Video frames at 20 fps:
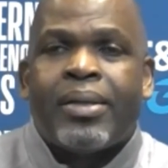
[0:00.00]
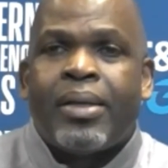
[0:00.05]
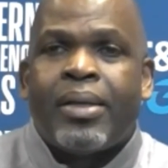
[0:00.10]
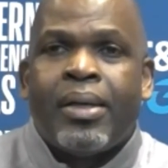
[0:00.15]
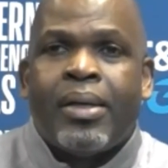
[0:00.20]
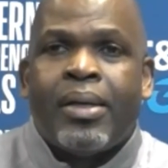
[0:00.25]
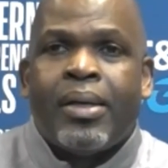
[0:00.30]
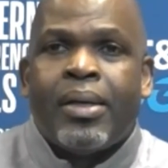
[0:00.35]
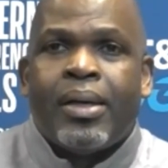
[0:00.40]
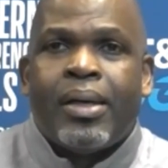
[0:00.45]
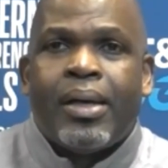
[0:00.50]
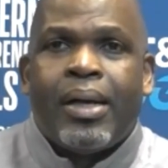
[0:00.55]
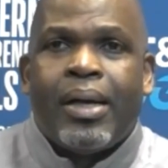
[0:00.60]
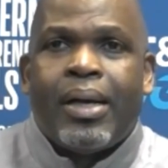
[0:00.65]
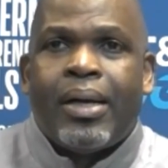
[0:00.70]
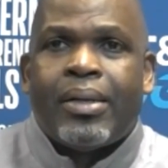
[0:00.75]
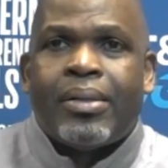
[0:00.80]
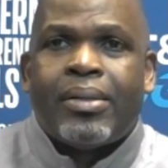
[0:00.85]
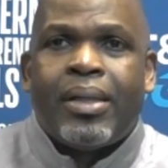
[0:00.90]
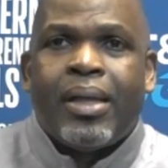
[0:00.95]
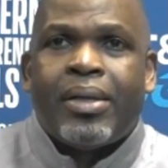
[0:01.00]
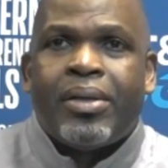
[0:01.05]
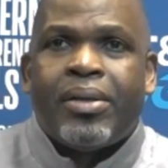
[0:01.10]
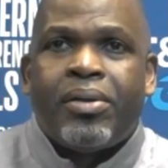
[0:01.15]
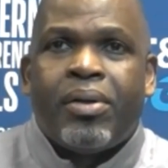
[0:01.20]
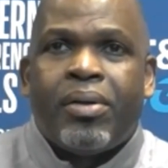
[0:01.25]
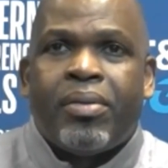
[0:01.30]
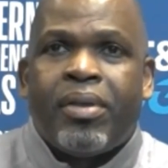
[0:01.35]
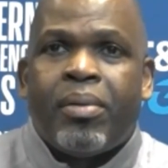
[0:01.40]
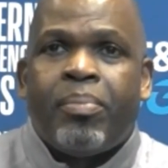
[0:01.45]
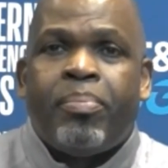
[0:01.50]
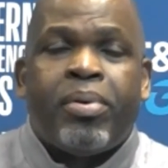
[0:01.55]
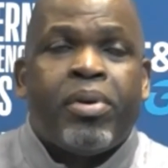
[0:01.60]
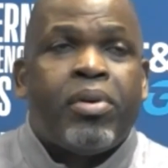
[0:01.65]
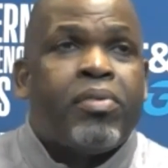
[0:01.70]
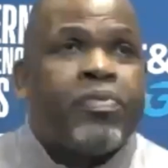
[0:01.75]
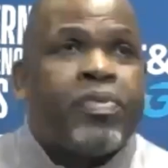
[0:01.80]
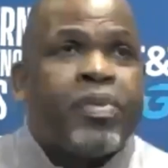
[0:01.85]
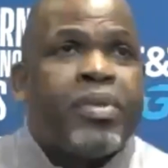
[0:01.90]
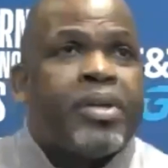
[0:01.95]
uh, that you know they're built for
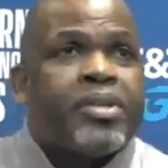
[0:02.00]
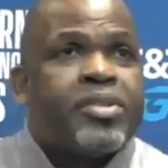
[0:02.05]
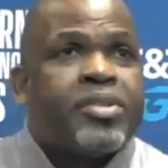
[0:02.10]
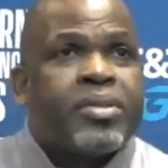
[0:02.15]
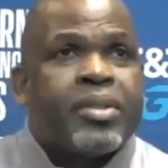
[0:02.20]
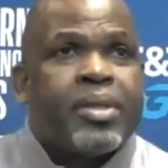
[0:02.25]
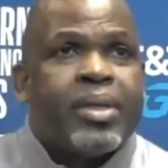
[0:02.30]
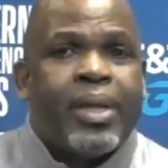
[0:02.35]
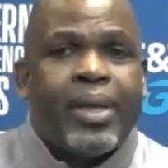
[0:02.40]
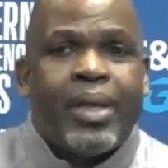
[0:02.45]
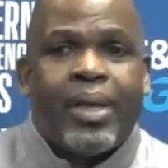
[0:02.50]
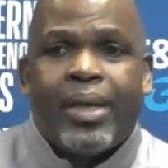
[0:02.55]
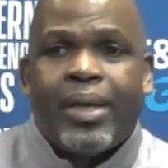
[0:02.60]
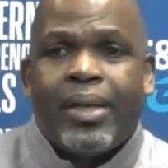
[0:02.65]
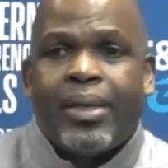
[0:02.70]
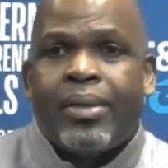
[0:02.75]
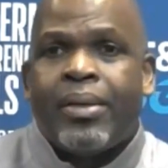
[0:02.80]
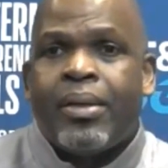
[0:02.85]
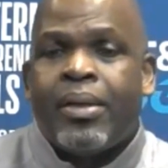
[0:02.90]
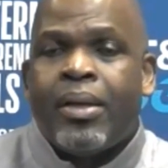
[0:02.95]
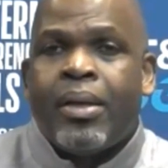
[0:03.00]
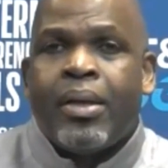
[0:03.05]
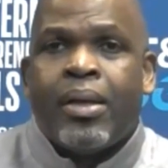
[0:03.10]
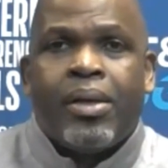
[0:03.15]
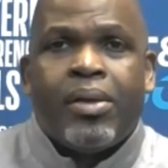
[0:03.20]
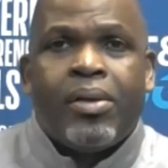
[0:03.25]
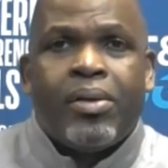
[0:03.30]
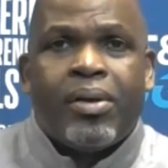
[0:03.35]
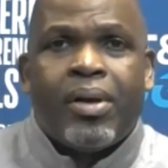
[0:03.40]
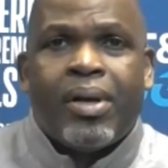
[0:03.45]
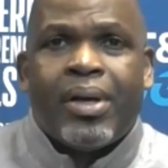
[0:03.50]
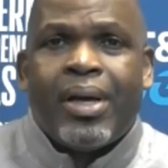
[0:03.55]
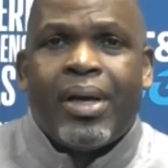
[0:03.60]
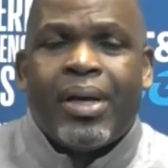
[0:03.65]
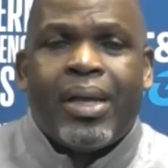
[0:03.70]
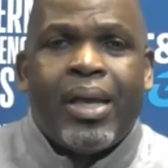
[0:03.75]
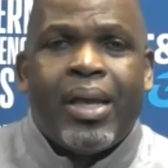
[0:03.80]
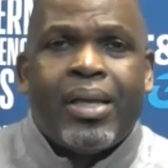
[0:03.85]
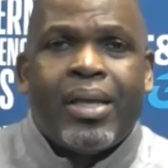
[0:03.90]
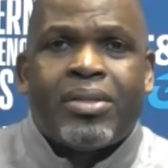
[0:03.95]
this, and you know again
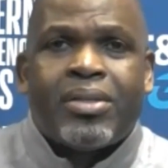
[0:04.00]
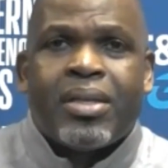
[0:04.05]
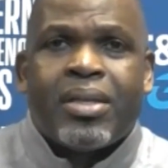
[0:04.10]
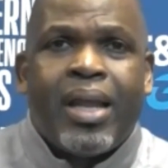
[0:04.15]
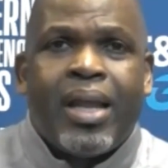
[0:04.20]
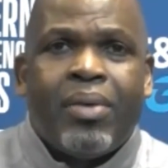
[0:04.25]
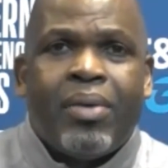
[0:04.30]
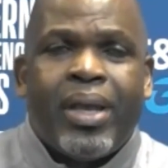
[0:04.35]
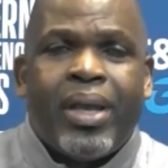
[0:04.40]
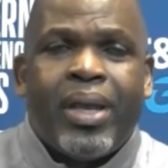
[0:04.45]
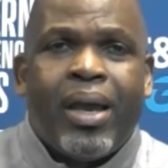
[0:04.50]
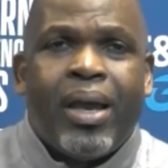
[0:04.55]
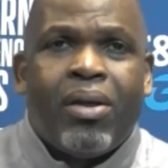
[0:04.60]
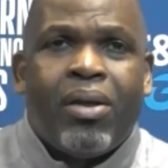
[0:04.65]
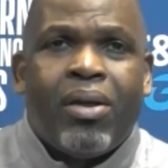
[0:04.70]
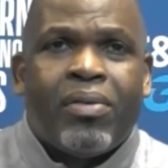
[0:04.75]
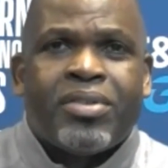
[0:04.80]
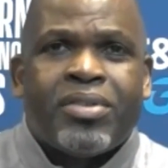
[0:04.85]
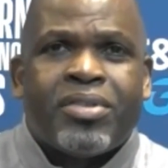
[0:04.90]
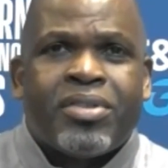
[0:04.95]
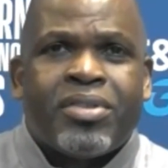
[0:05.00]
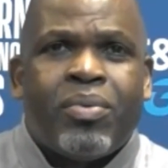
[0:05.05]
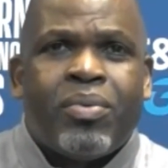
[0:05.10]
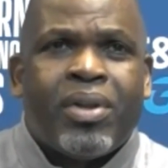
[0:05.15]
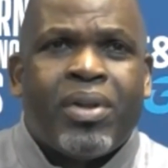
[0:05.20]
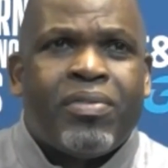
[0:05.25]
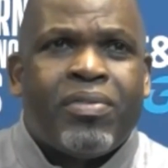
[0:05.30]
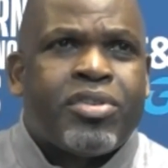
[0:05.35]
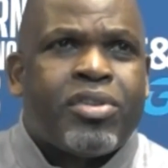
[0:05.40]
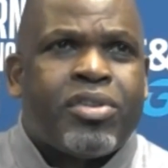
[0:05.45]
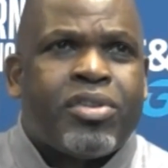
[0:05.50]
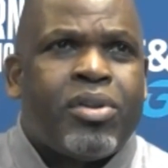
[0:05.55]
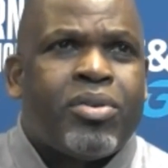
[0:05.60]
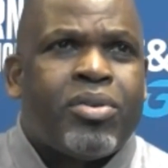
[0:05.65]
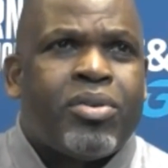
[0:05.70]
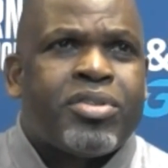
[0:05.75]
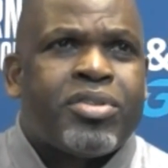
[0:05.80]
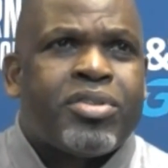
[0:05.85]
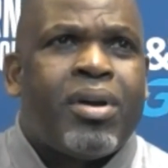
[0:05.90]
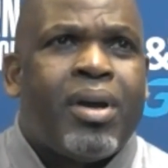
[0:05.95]
tonight we got off to somewhat of a slow
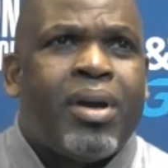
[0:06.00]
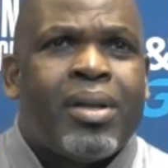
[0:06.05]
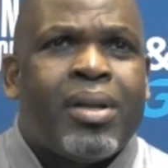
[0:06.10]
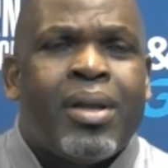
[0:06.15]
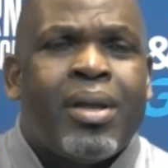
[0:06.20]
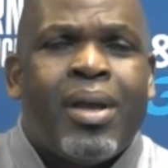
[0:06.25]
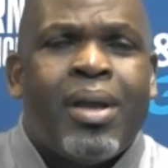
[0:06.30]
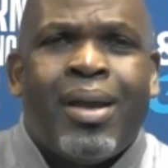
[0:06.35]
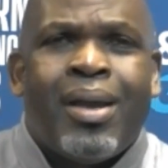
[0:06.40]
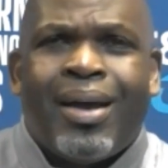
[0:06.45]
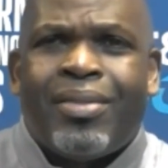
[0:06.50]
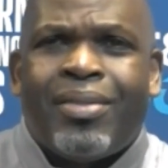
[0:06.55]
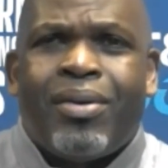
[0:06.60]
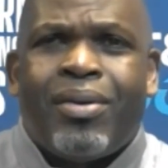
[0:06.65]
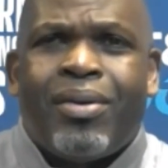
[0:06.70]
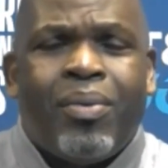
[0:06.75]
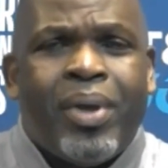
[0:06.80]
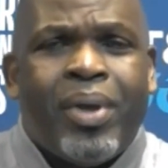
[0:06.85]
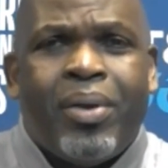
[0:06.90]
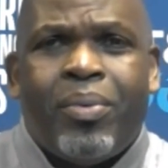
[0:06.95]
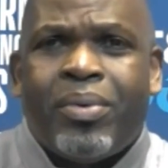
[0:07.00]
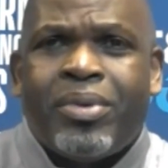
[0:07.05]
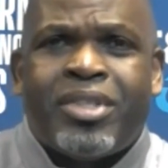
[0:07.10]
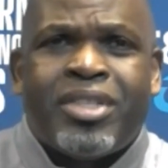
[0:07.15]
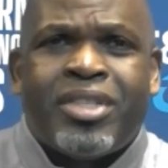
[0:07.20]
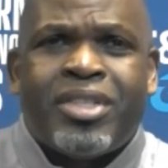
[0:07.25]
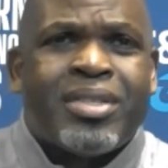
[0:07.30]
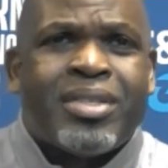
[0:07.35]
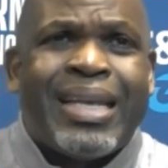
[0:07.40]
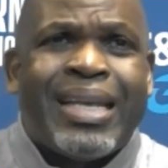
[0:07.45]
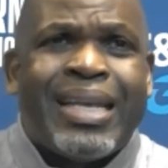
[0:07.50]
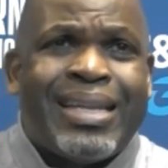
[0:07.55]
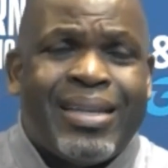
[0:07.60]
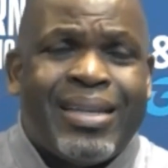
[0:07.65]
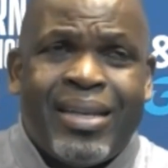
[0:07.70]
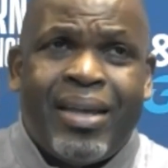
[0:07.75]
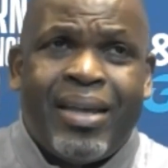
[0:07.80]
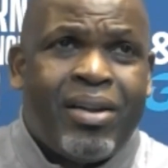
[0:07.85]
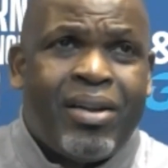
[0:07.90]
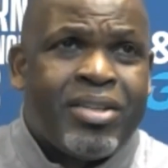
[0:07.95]
start. I thought we just needed to get our
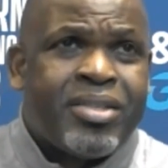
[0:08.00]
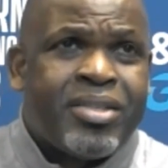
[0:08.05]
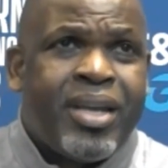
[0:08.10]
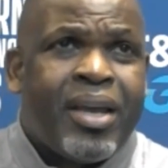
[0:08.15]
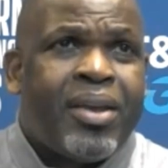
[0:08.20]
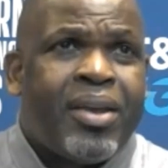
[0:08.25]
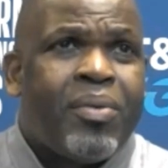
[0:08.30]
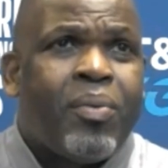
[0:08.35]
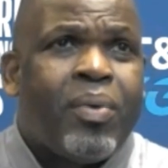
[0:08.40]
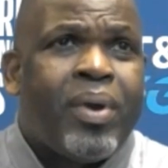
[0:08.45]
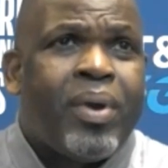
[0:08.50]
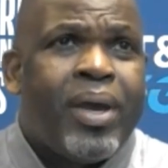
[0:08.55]
second win.